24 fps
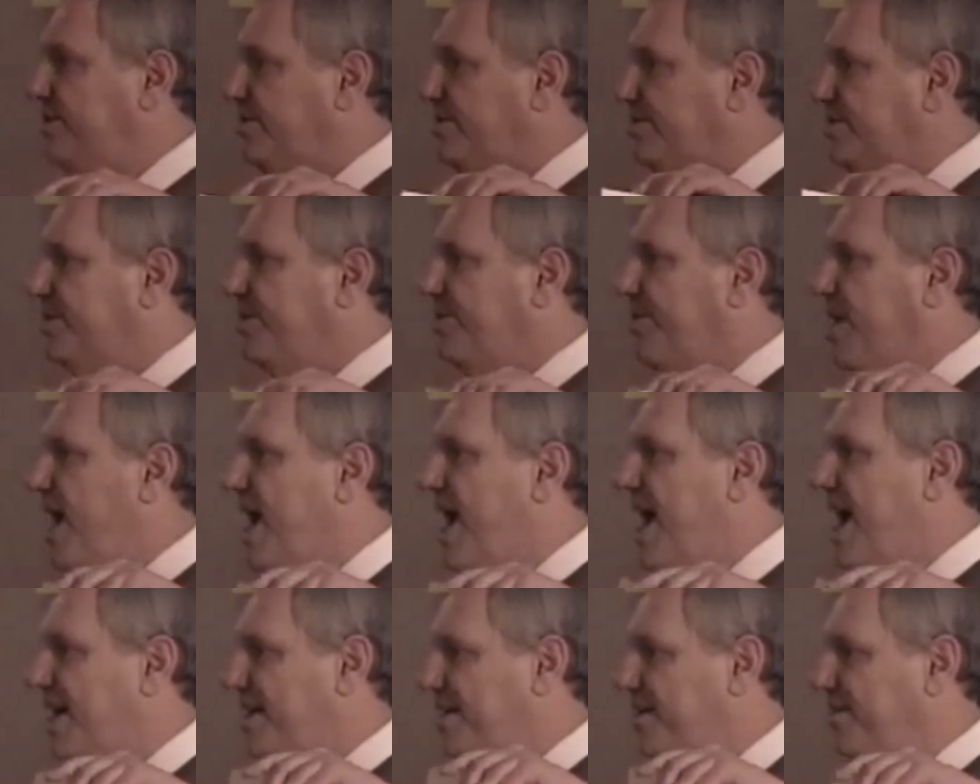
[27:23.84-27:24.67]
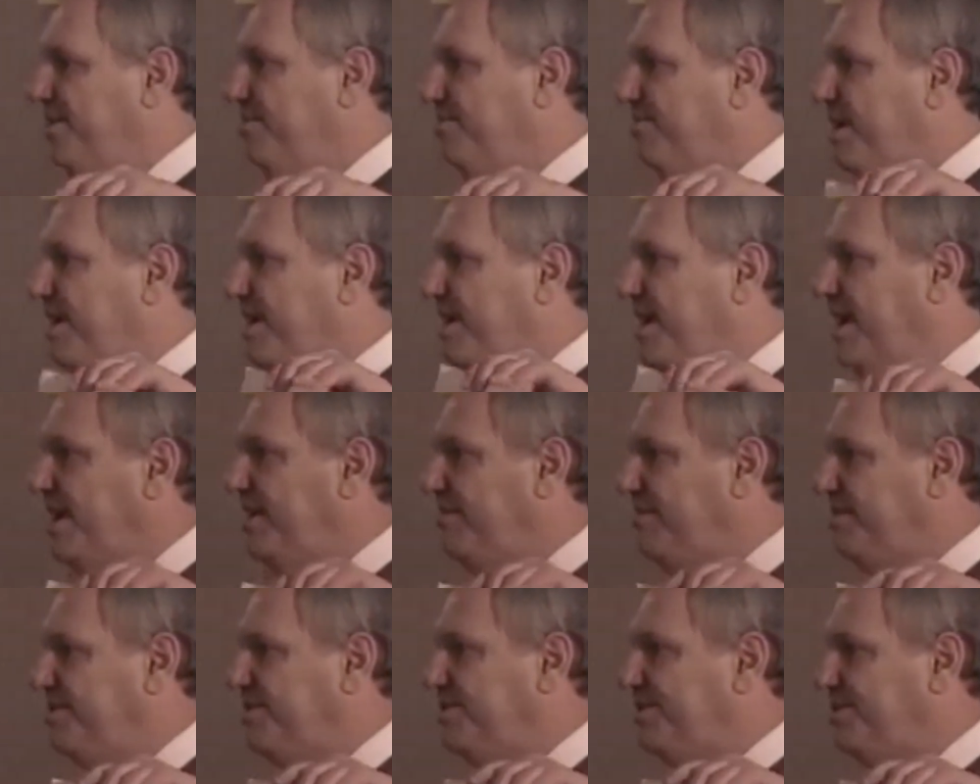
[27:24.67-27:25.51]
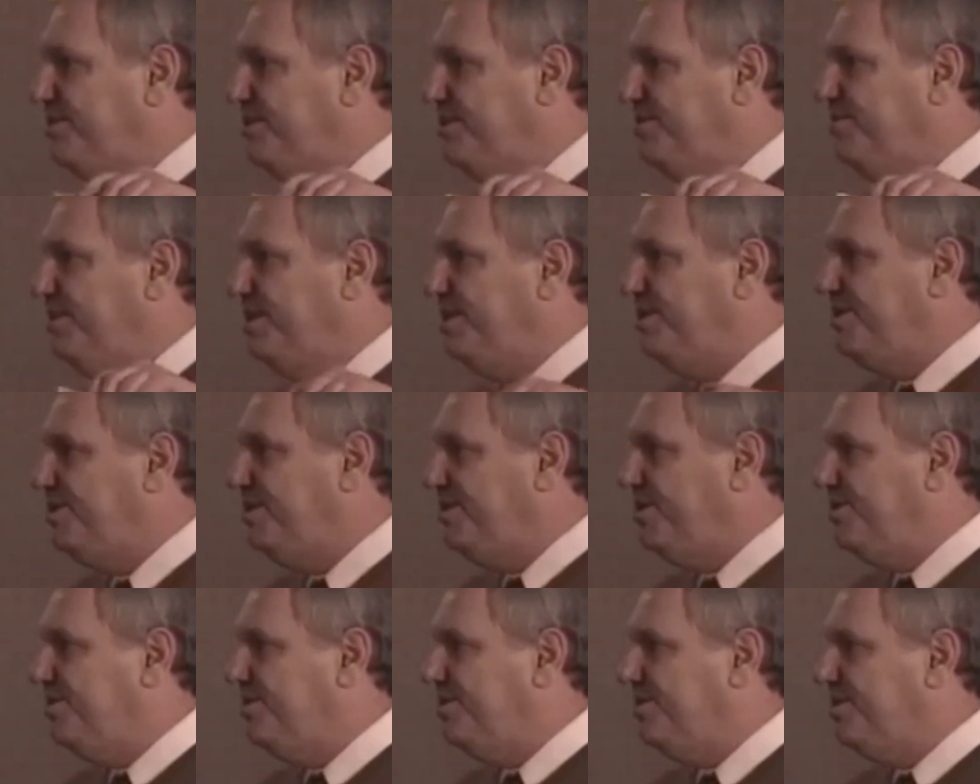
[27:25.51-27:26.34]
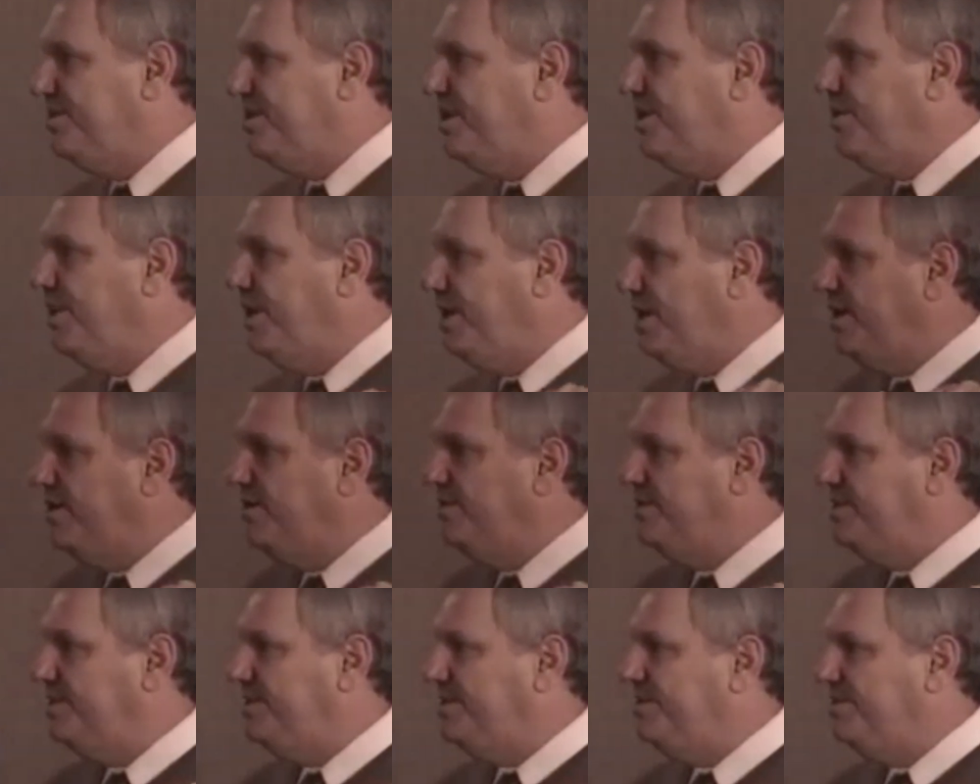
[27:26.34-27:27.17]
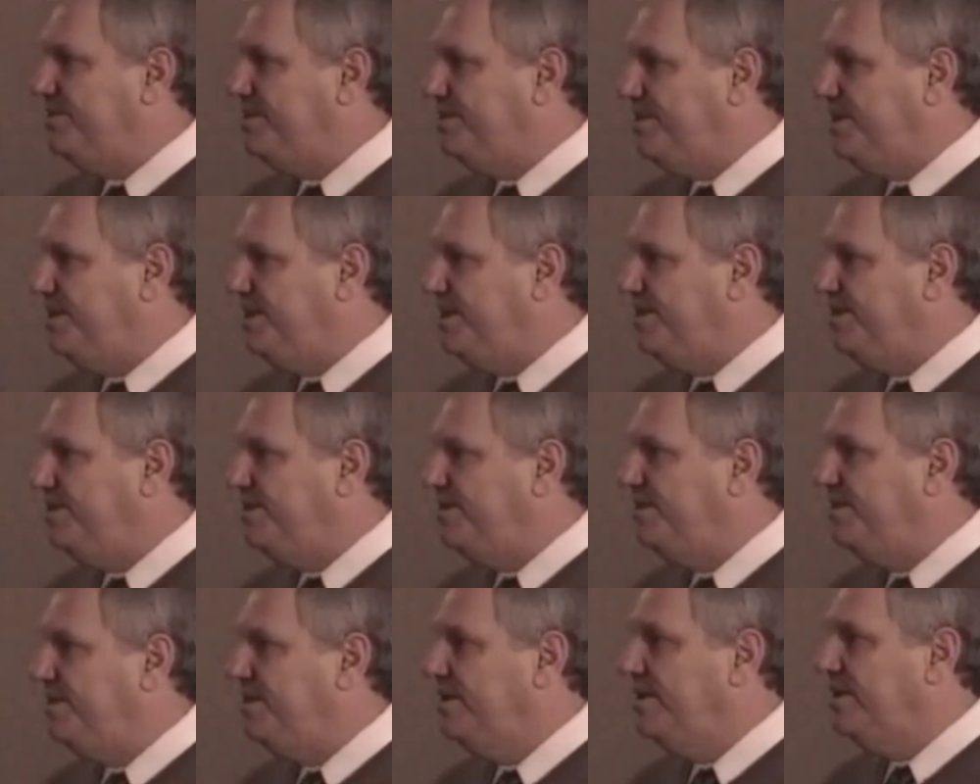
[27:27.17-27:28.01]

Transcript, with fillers: so hot, by not even shooting a picture, Tony knows that there's a deal.